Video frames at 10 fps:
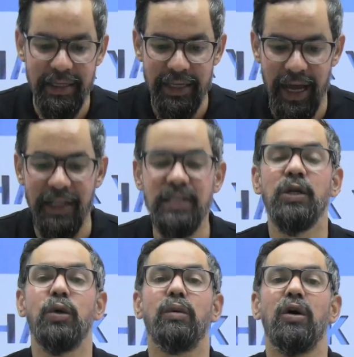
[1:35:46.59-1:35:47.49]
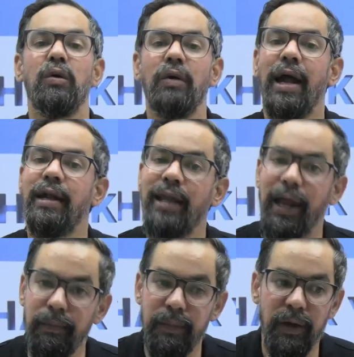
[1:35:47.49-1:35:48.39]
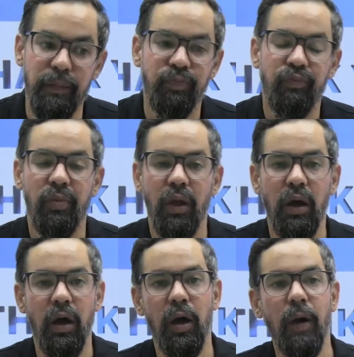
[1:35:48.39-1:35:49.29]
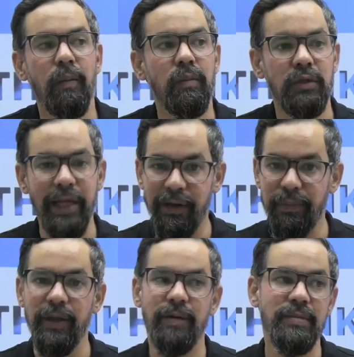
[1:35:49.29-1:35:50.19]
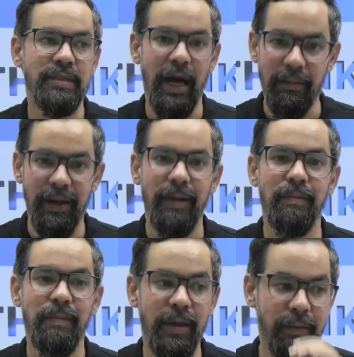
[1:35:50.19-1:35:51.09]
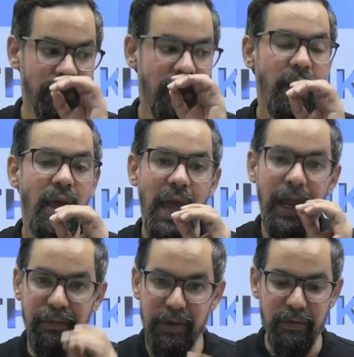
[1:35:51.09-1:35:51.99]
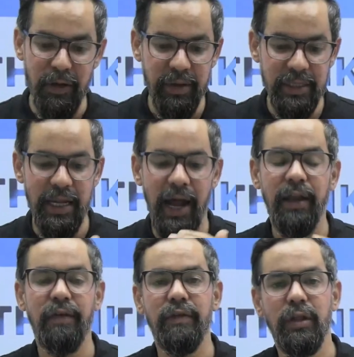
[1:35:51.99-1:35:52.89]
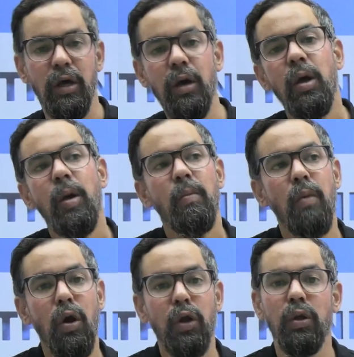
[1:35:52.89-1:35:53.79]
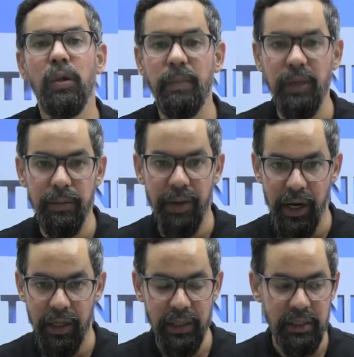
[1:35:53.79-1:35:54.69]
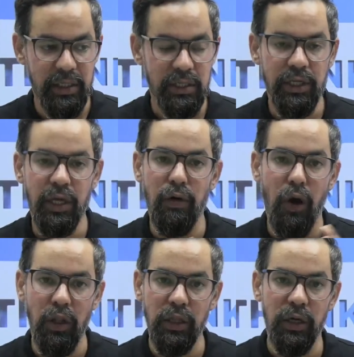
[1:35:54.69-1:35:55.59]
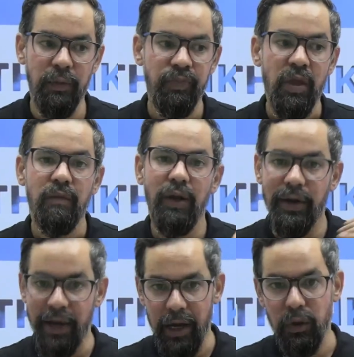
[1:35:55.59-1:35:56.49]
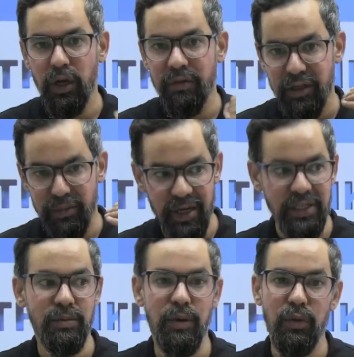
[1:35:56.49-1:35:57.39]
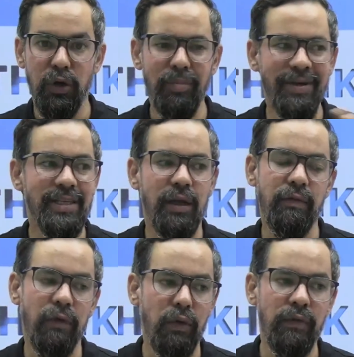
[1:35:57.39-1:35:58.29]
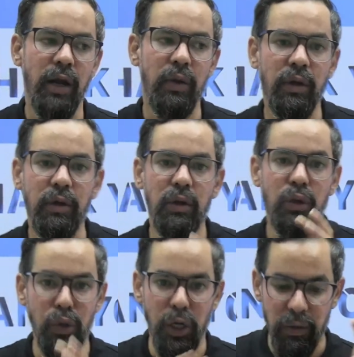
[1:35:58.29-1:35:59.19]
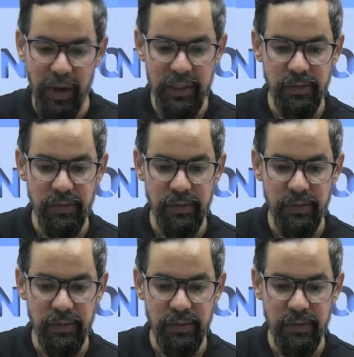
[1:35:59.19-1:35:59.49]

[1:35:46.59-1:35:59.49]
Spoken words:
I'll see you tomorrow at 10 p.m. 10 p.m. sharp 10 p.m. And we will be starting with the module B marathon session. Okay? All the, we'll try to cover the maximum unit. Basically what we are doing unit wise.